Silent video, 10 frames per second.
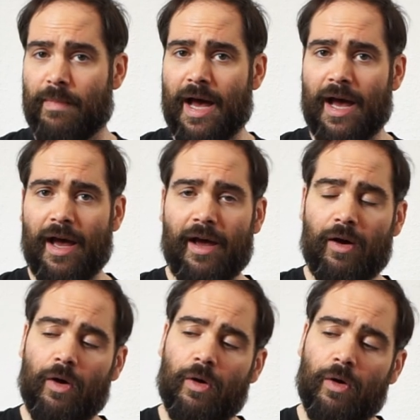
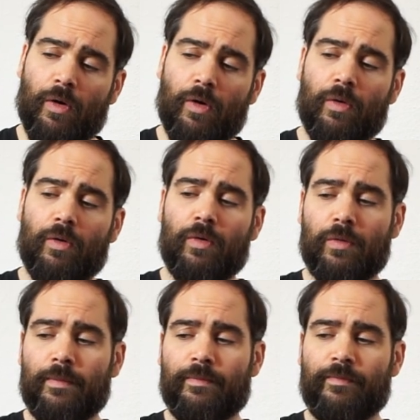my
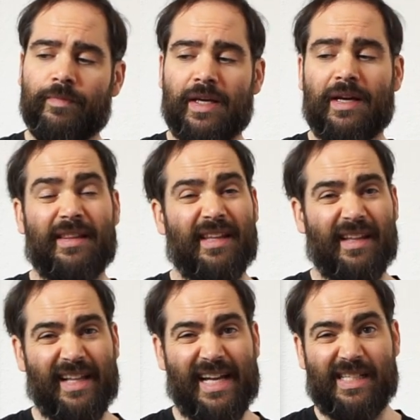home.
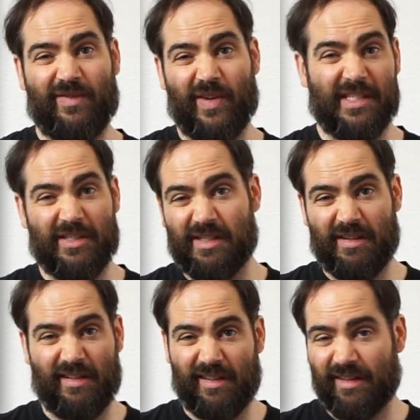Then the last phrase is just
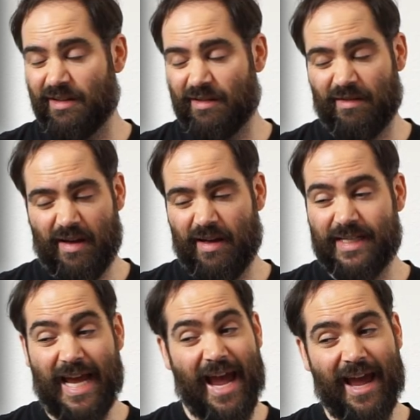a
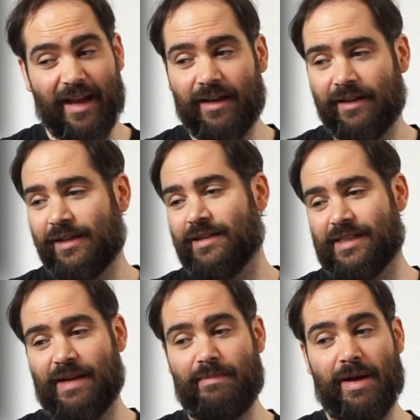tag,
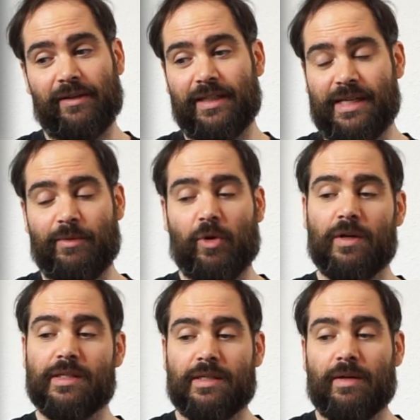same melody, same
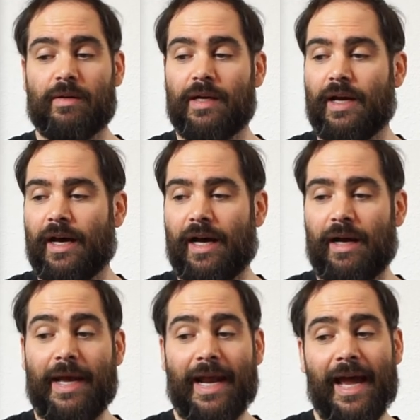chords.
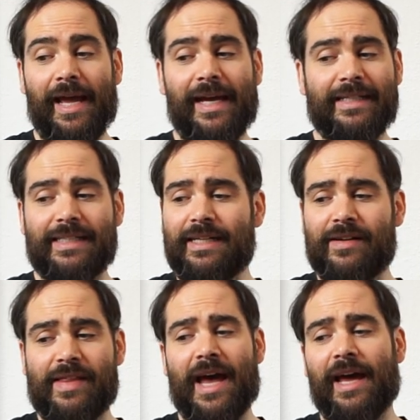And I hate to
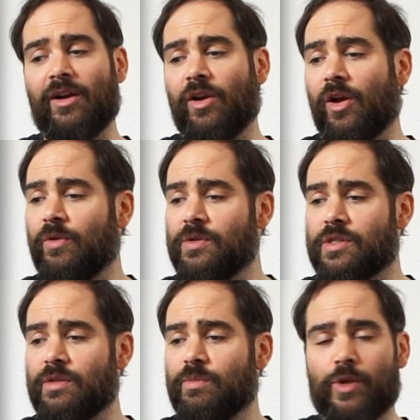hear that
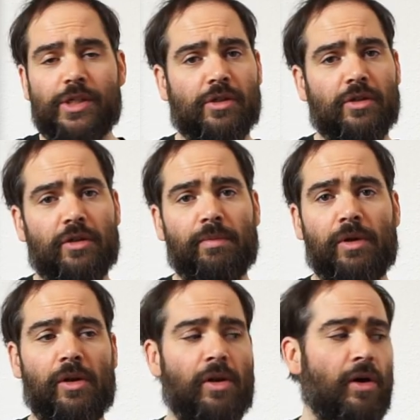lonesome whistle
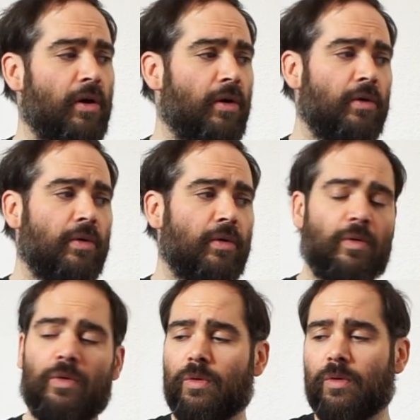blow.